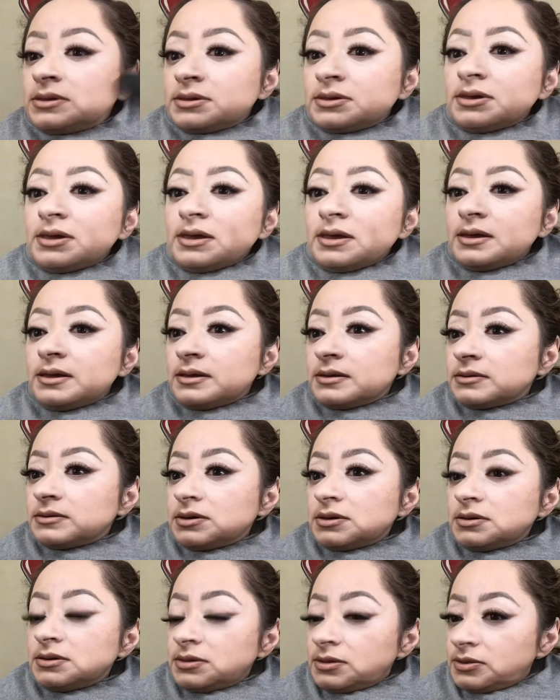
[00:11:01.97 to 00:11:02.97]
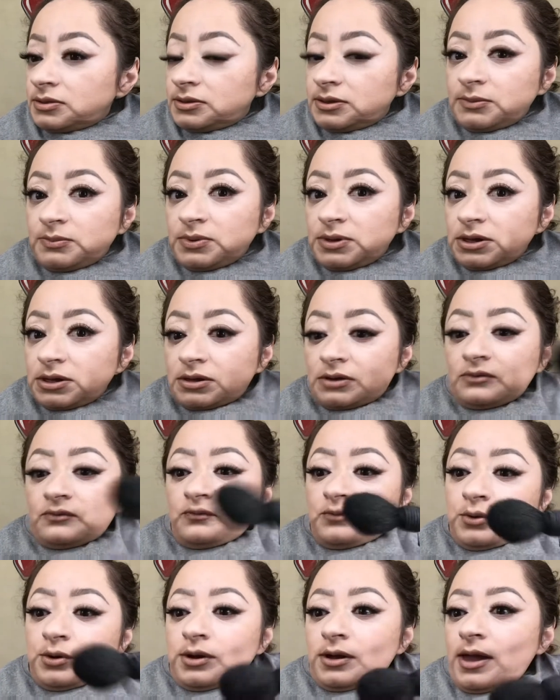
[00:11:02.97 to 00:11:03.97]
and the big
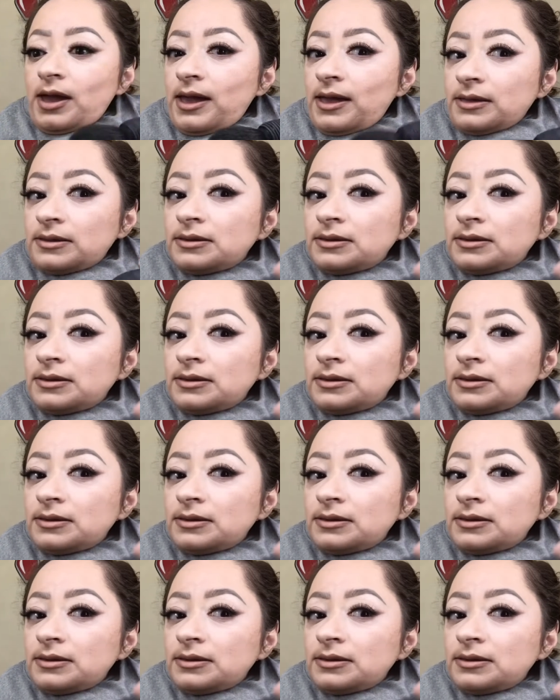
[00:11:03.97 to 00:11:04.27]
forehead.